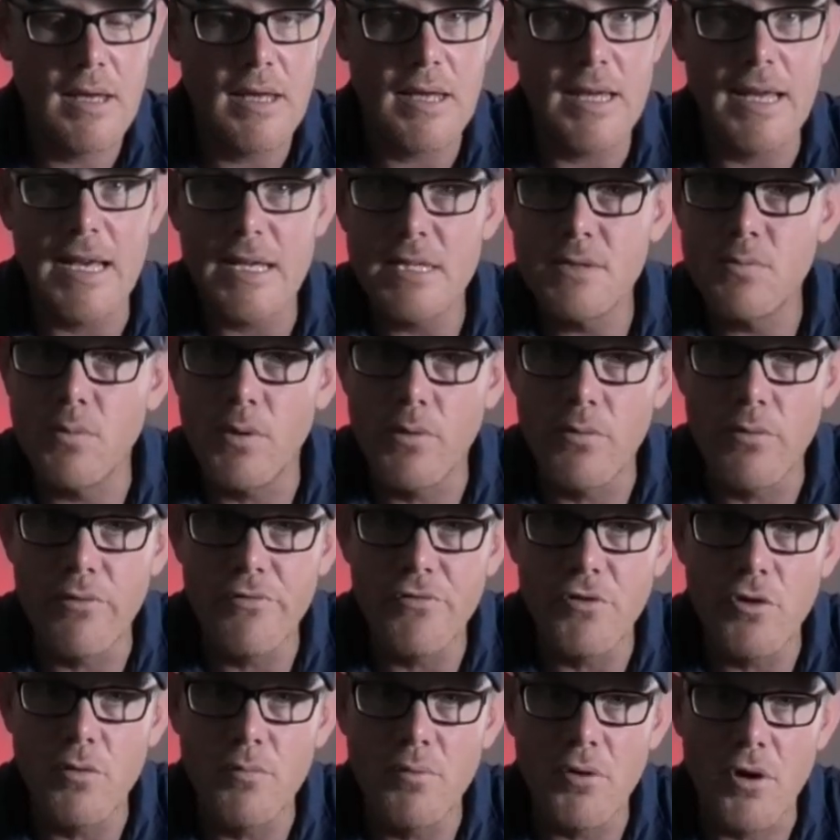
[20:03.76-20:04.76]
yes, we
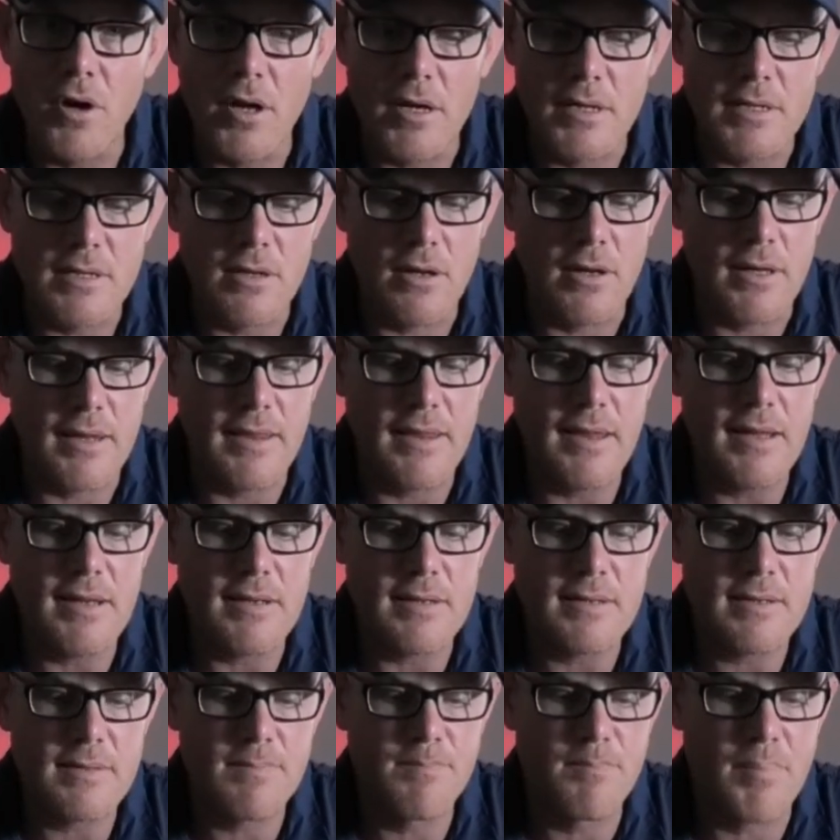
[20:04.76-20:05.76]
review products like
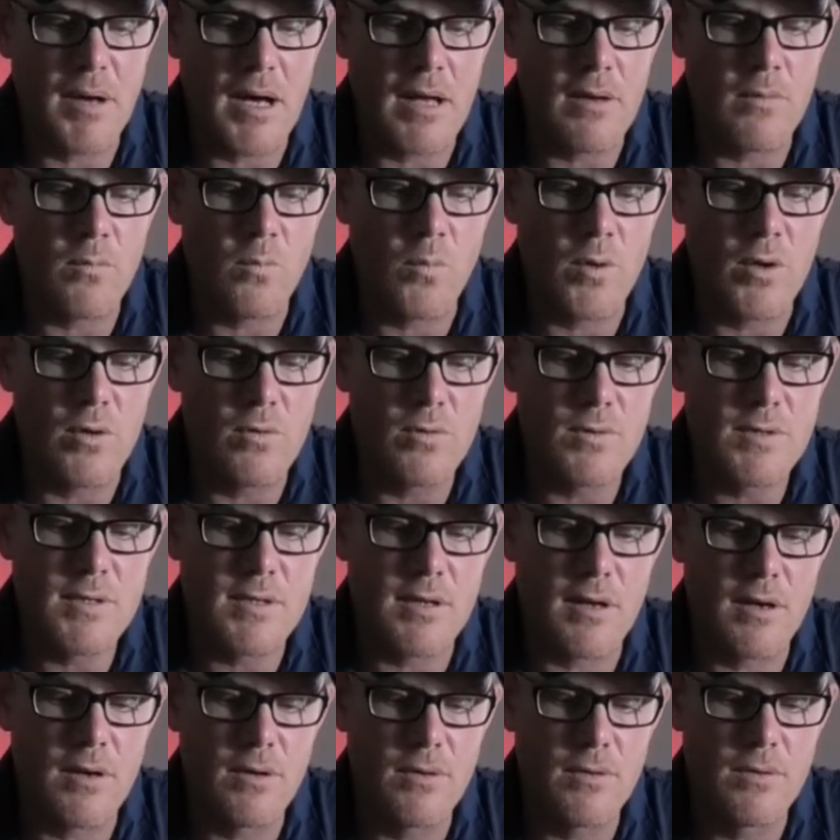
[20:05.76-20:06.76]
this, but we
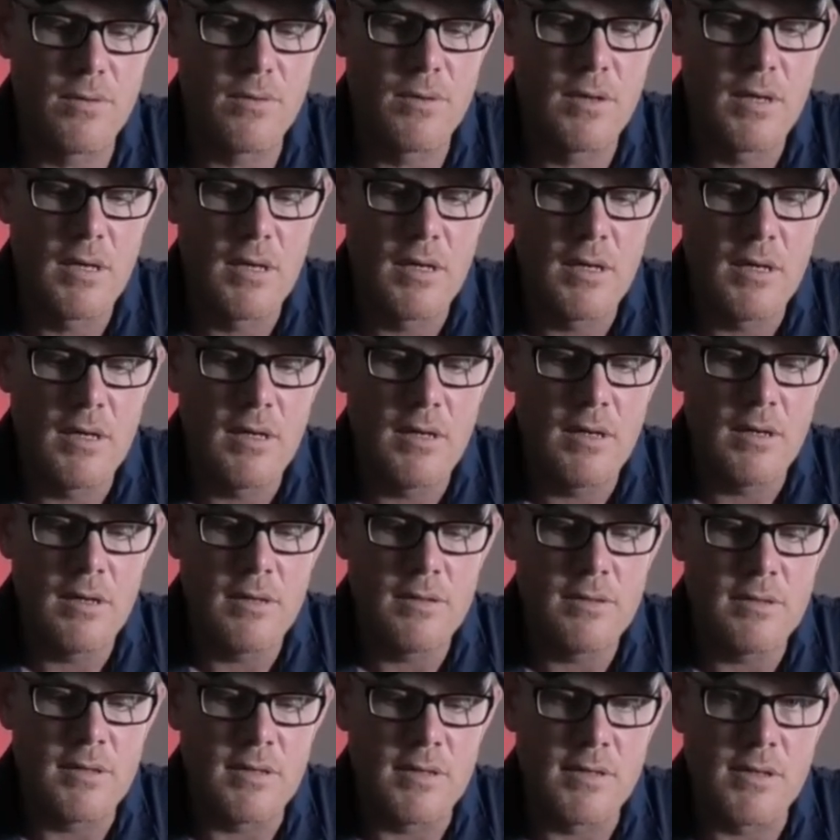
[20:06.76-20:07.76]
also
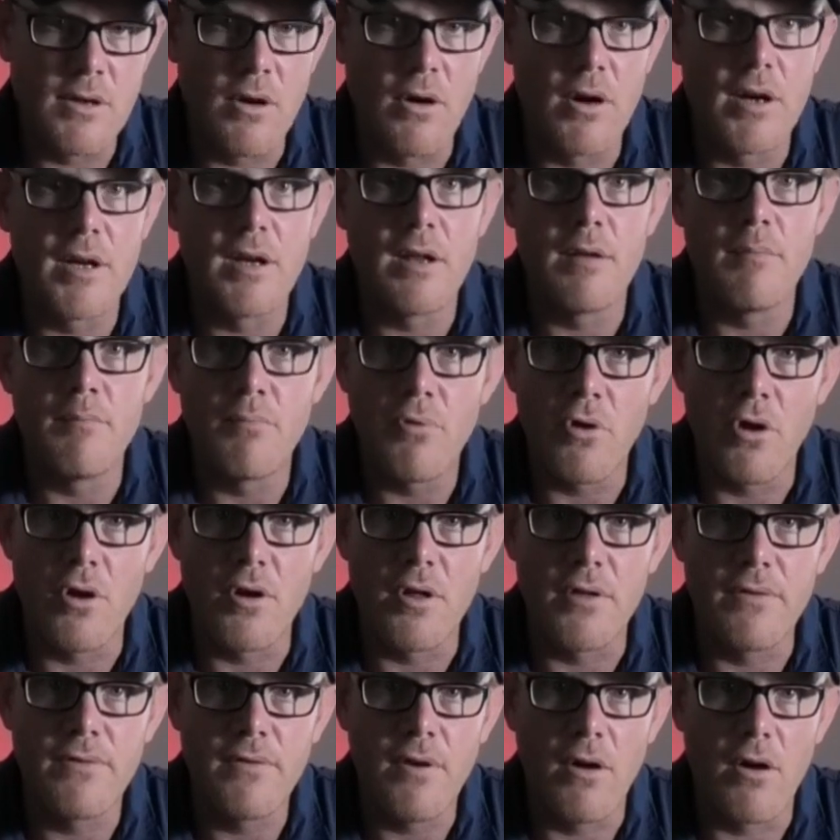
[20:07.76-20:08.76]
design and
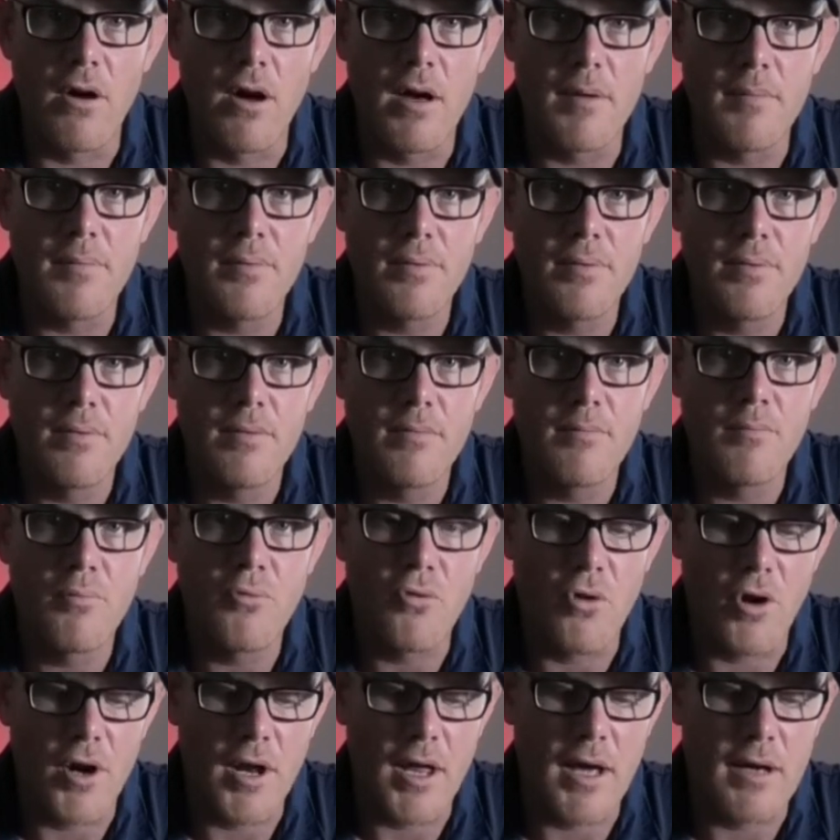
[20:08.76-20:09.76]
prototype
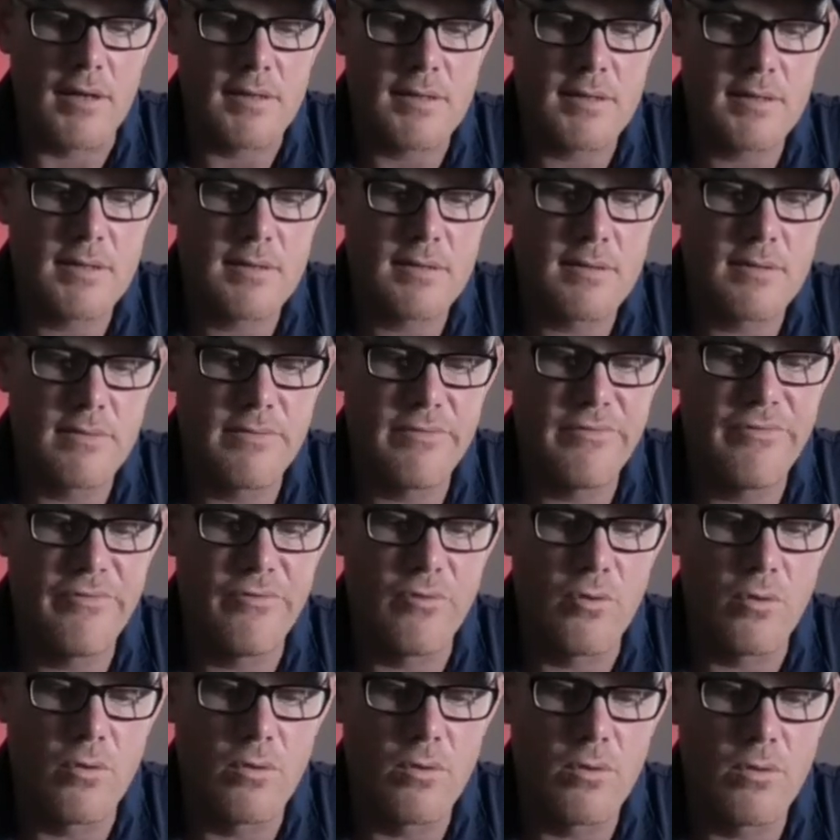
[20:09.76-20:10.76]
products
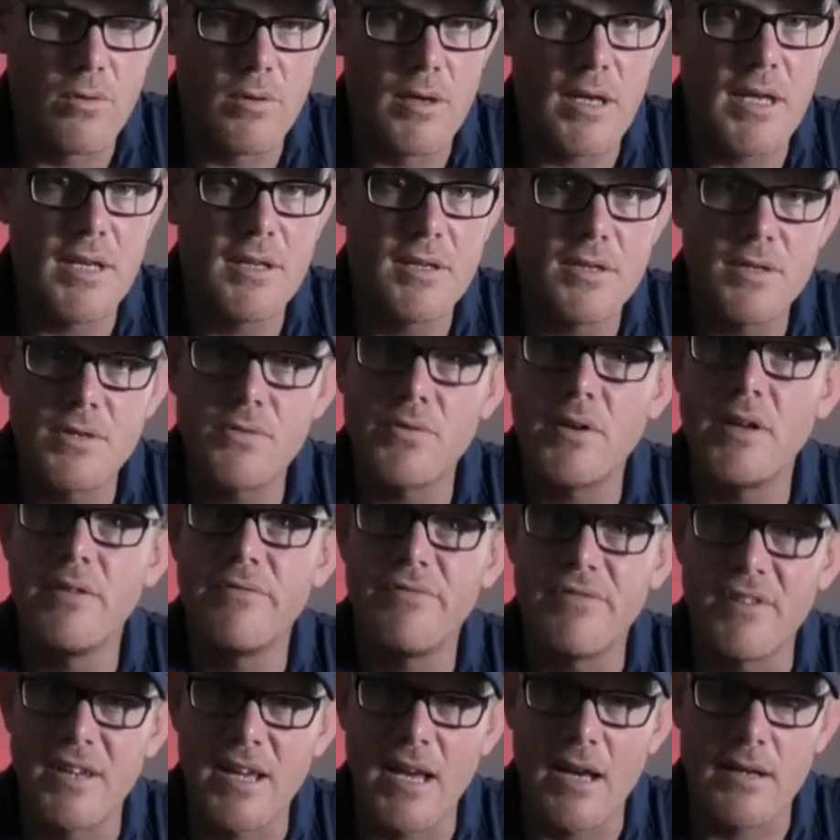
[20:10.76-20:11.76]
for industry and
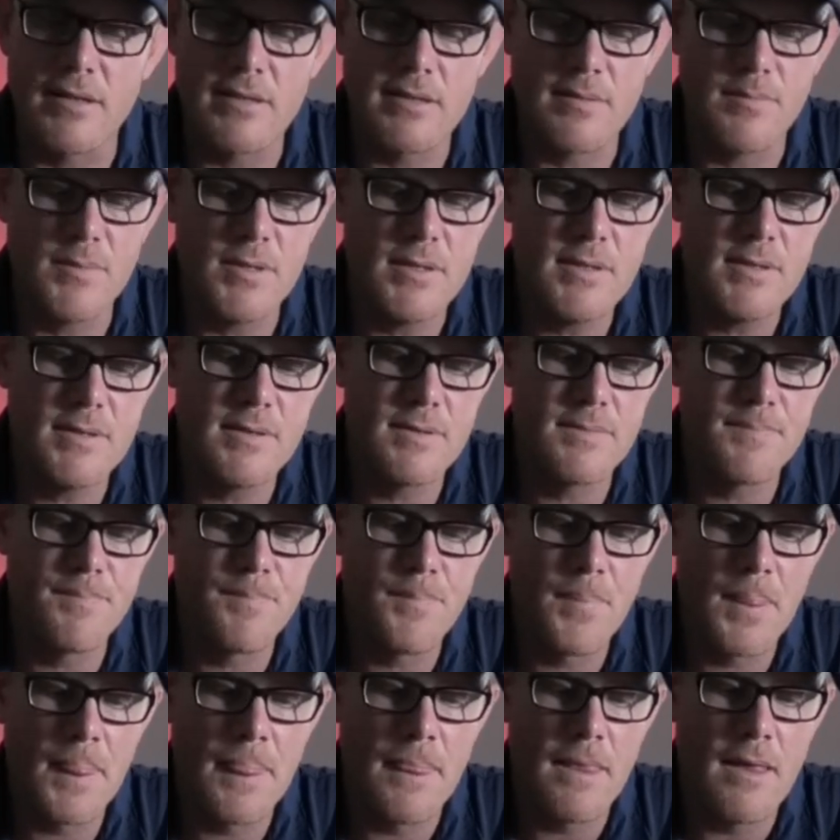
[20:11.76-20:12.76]
for customers.
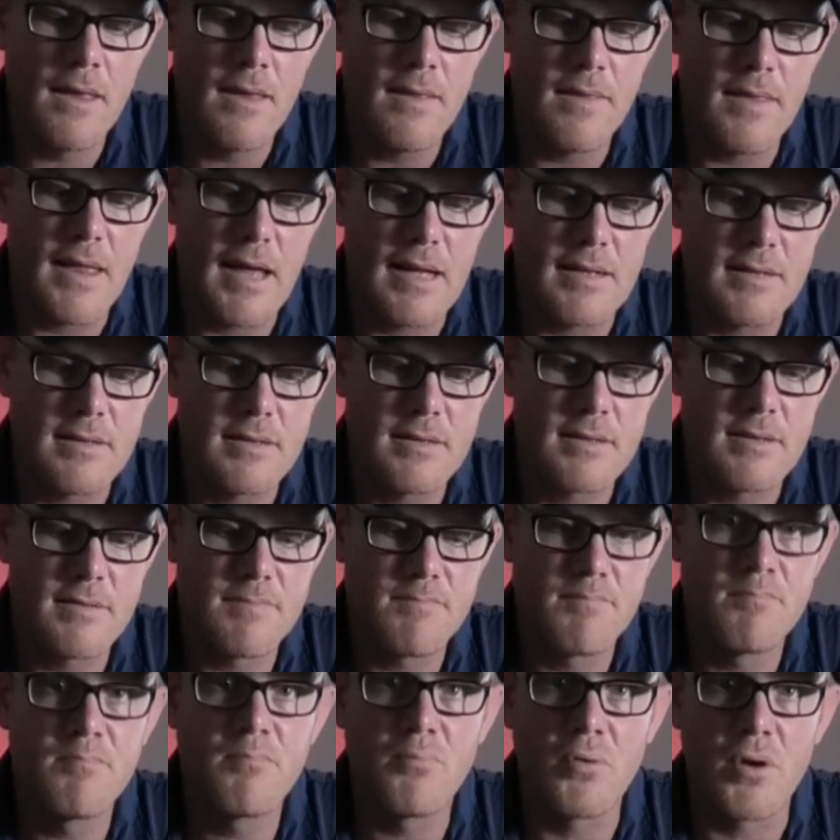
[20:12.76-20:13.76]

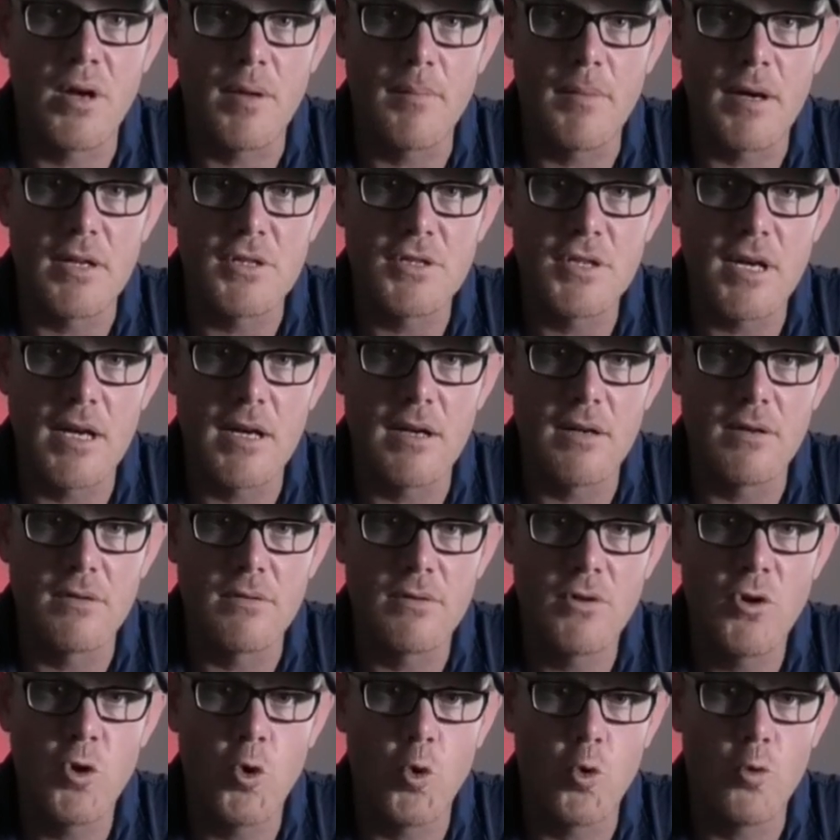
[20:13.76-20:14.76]
That's pretty much our
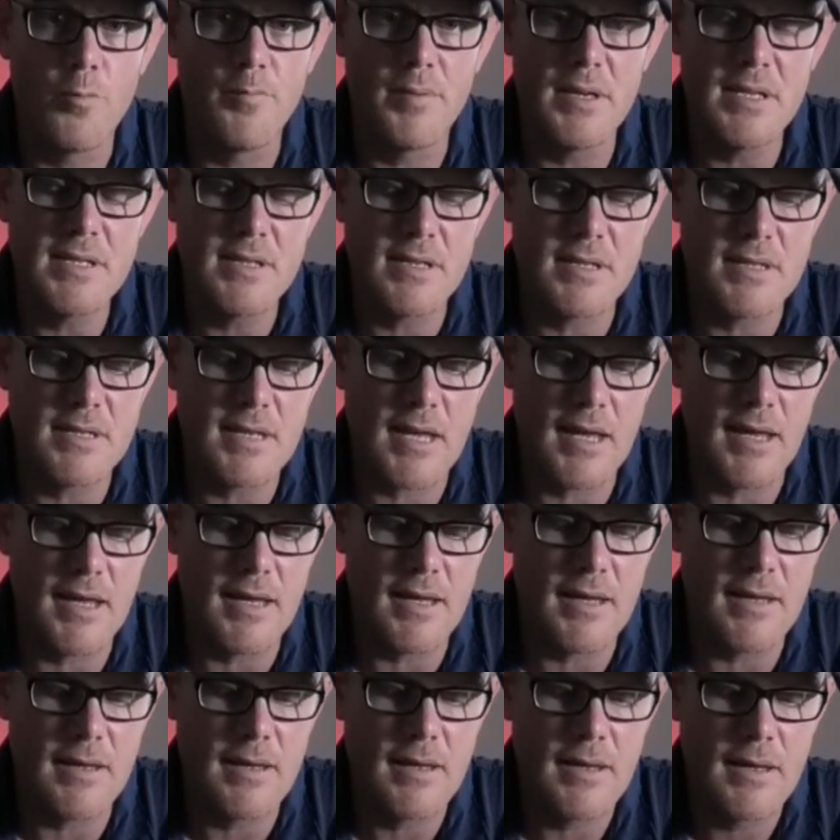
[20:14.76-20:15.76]
core business
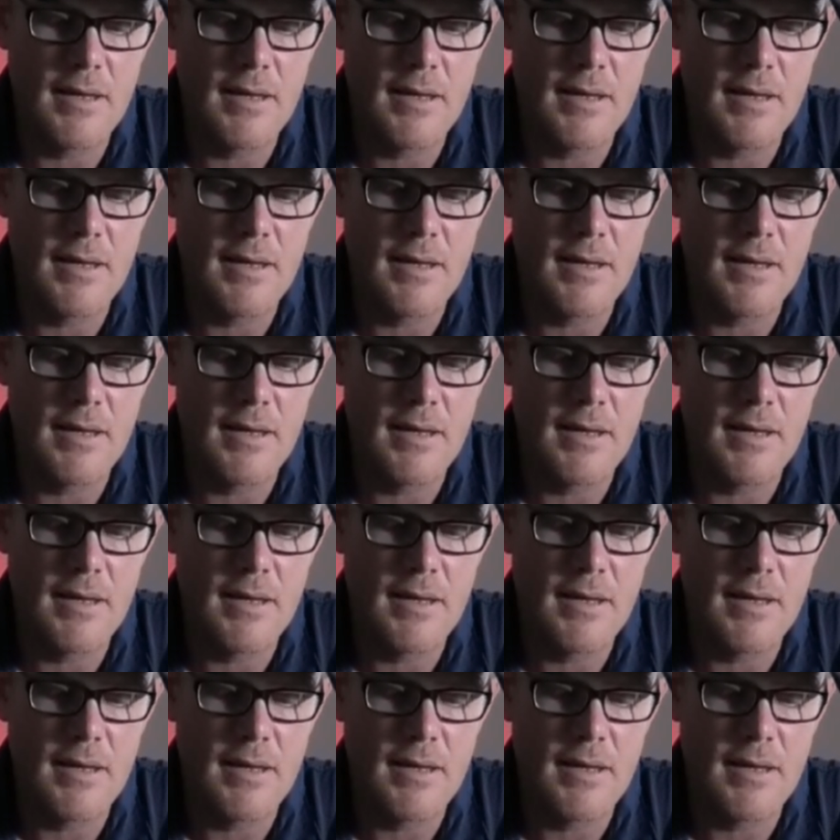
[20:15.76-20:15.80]
here.